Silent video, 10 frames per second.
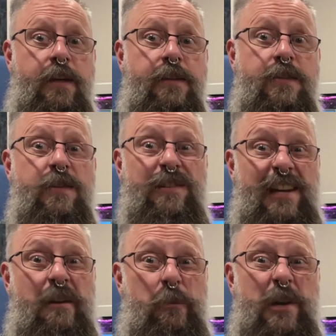to
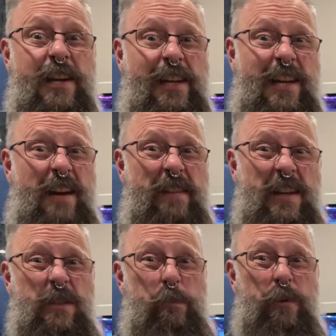get it working, you kind of
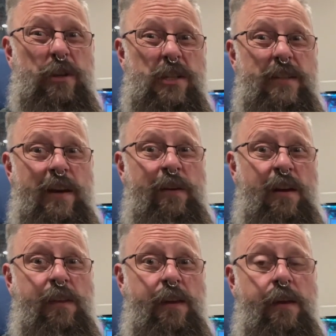had to push down
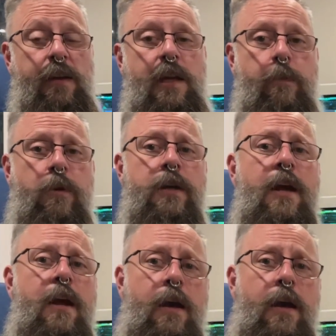on the keyboard.